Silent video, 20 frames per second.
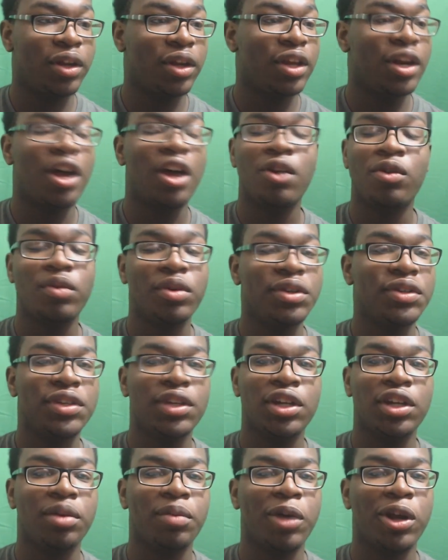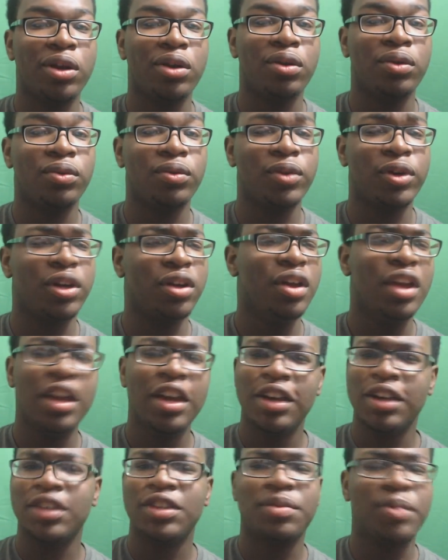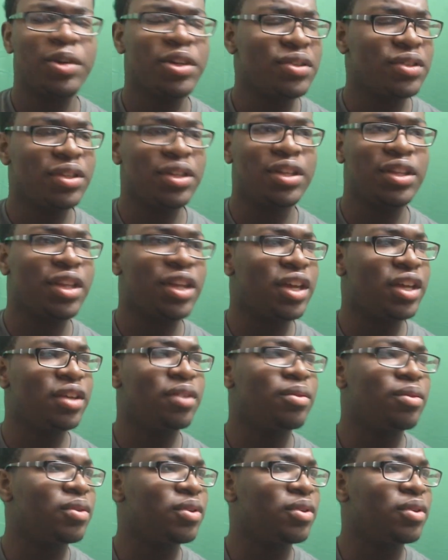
And I don't want to see anybody go through that. Especially like,